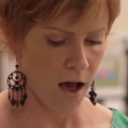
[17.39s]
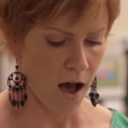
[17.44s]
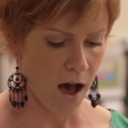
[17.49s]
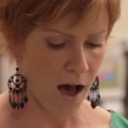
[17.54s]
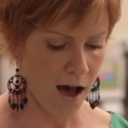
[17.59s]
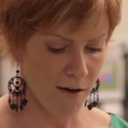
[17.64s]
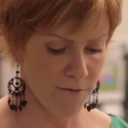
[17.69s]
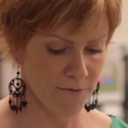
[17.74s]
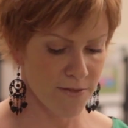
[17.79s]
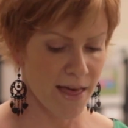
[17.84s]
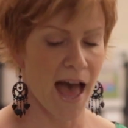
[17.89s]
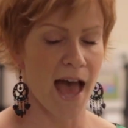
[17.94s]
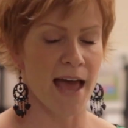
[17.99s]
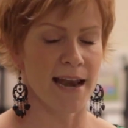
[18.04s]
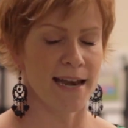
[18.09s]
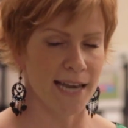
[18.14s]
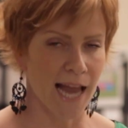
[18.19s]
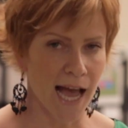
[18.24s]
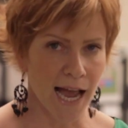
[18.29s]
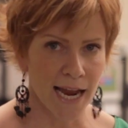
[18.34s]
Of that,
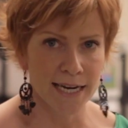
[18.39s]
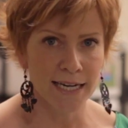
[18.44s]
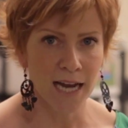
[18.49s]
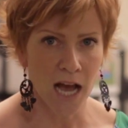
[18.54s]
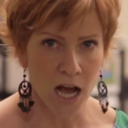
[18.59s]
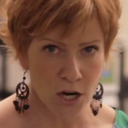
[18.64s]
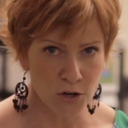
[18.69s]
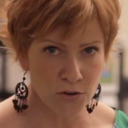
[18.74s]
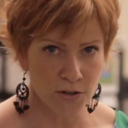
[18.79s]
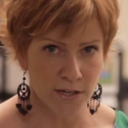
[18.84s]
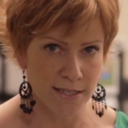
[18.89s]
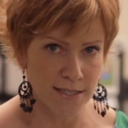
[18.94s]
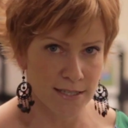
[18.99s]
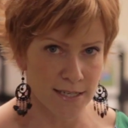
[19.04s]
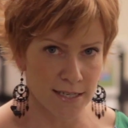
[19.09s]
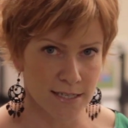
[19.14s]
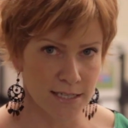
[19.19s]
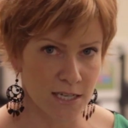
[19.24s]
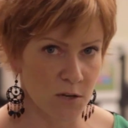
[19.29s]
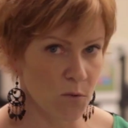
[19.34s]

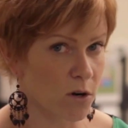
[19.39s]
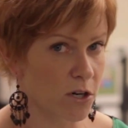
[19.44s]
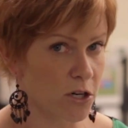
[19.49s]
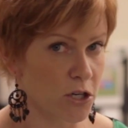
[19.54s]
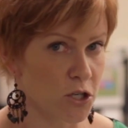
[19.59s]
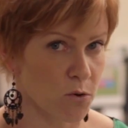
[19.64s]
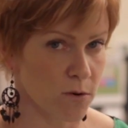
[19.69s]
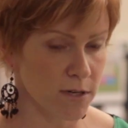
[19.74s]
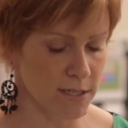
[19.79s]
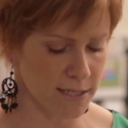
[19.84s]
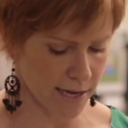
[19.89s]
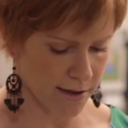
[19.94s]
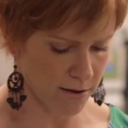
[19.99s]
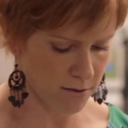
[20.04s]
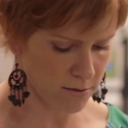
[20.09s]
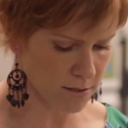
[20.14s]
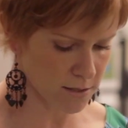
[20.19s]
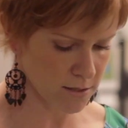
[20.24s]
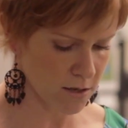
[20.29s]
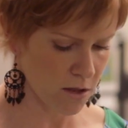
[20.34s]
961 are short
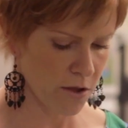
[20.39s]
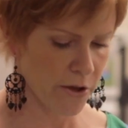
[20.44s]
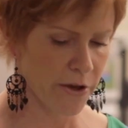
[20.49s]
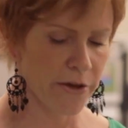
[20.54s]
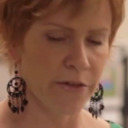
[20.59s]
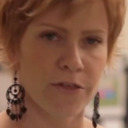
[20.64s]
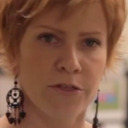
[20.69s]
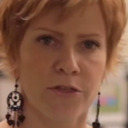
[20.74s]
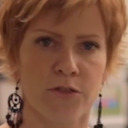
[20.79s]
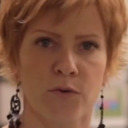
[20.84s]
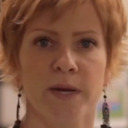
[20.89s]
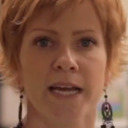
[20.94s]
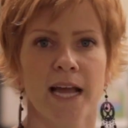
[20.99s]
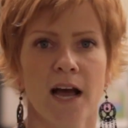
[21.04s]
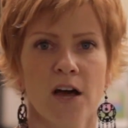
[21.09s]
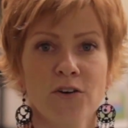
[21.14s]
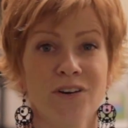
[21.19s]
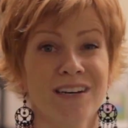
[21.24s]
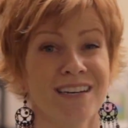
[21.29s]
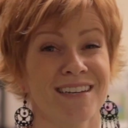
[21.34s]
sales,
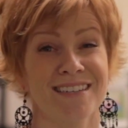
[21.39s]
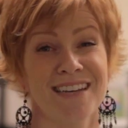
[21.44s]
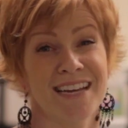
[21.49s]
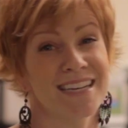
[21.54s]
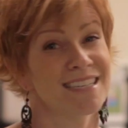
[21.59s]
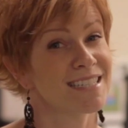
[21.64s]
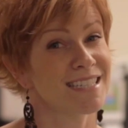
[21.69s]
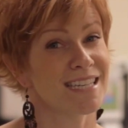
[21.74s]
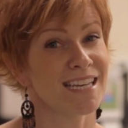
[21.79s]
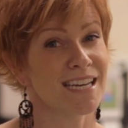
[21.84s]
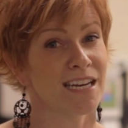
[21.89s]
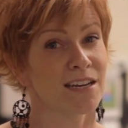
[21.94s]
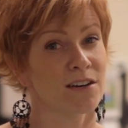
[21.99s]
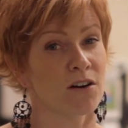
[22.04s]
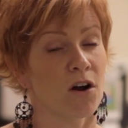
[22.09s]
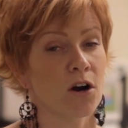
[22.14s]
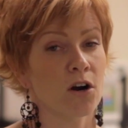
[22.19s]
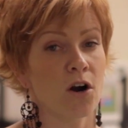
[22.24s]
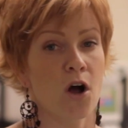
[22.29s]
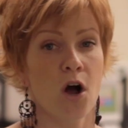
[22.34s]
319
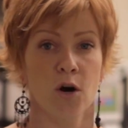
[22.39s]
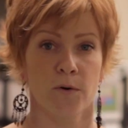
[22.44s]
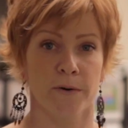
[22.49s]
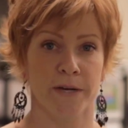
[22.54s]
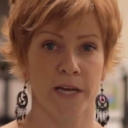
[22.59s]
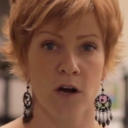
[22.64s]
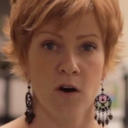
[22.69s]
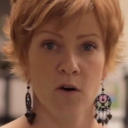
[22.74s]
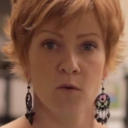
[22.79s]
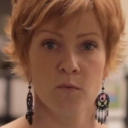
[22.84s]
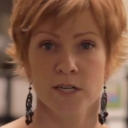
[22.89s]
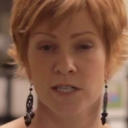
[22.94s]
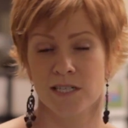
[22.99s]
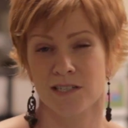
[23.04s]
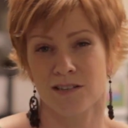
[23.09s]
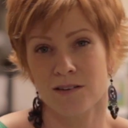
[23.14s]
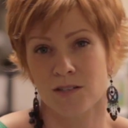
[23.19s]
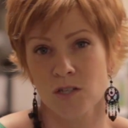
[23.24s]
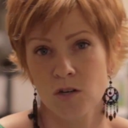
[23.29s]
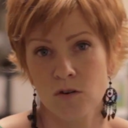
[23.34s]
are REO, which is
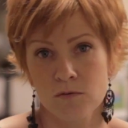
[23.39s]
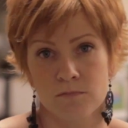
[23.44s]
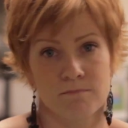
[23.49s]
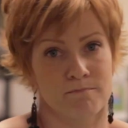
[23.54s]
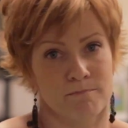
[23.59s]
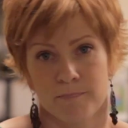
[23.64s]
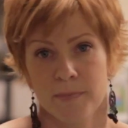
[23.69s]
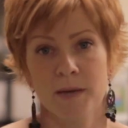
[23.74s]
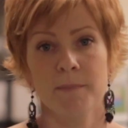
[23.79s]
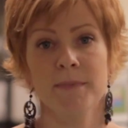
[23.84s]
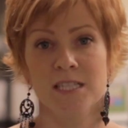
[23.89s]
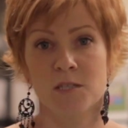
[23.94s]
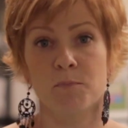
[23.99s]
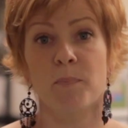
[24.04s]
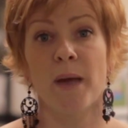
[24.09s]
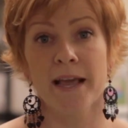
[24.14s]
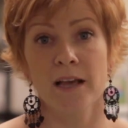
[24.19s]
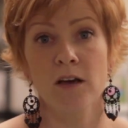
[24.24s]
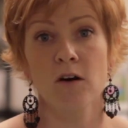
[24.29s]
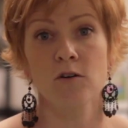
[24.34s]
also, it means
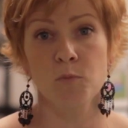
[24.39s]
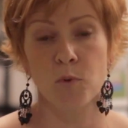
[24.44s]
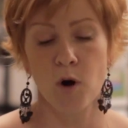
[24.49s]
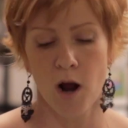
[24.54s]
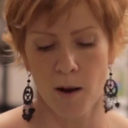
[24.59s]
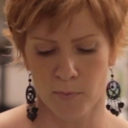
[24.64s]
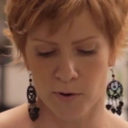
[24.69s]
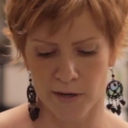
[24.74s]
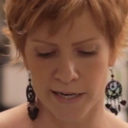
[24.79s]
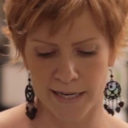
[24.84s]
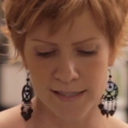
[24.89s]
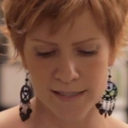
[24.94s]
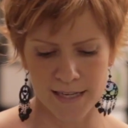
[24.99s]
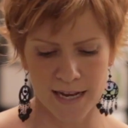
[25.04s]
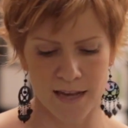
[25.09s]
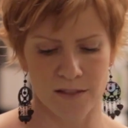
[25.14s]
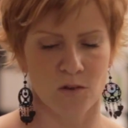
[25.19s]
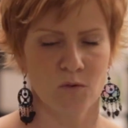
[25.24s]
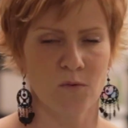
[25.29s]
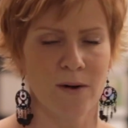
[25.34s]
bank owned properties,
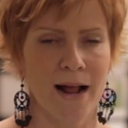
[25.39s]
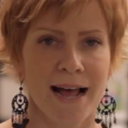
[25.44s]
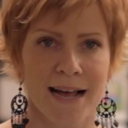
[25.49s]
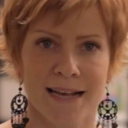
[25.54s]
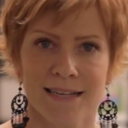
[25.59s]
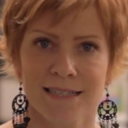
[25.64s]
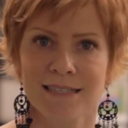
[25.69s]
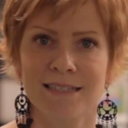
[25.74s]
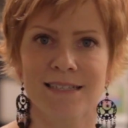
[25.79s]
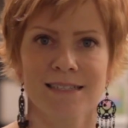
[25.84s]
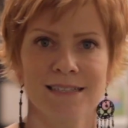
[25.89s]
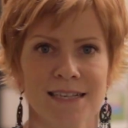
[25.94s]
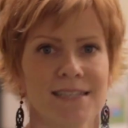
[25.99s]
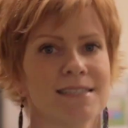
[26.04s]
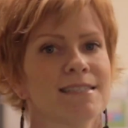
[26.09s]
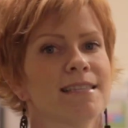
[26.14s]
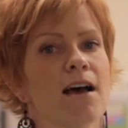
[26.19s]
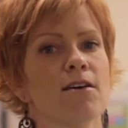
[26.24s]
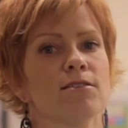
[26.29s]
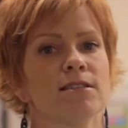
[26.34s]
and the rest,
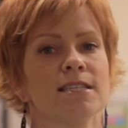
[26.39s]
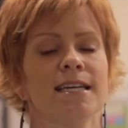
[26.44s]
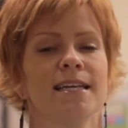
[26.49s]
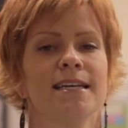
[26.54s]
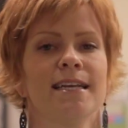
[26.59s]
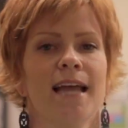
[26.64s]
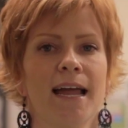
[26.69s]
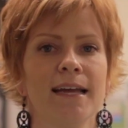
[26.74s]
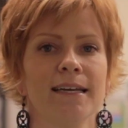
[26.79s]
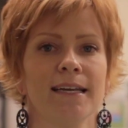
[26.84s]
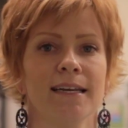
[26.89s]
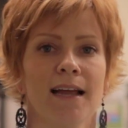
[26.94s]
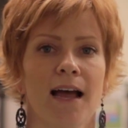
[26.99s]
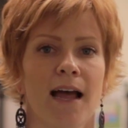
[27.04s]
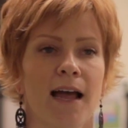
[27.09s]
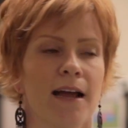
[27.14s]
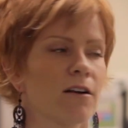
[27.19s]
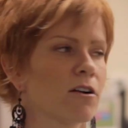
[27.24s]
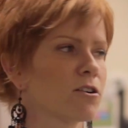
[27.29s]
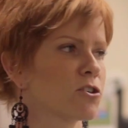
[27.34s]

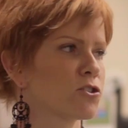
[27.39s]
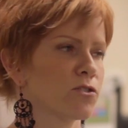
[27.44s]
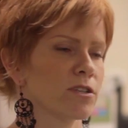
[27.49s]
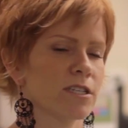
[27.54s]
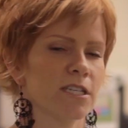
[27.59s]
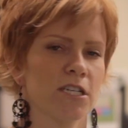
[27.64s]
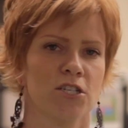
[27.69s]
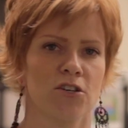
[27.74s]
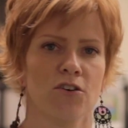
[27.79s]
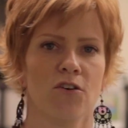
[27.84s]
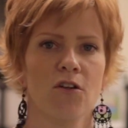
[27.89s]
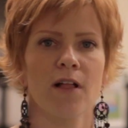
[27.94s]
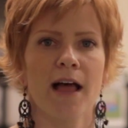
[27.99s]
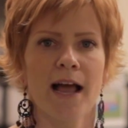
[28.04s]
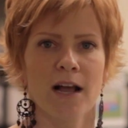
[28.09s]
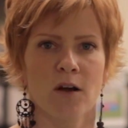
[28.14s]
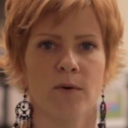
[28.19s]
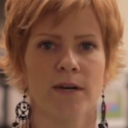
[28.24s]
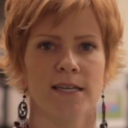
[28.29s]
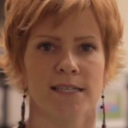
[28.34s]
6,099, are traditional
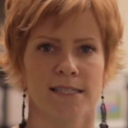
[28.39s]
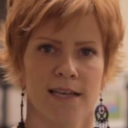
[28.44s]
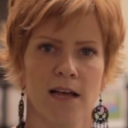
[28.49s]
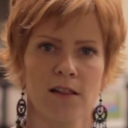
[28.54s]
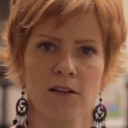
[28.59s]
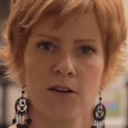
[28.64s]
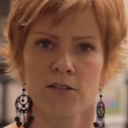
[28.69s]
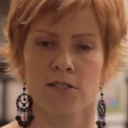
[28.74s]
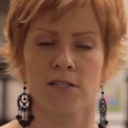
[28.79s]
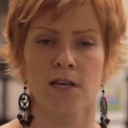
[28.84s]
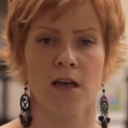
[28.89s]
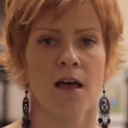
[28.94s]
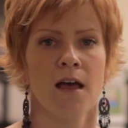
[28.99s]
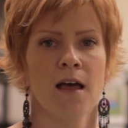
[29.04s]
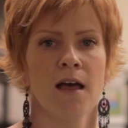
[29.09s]
equity sellers.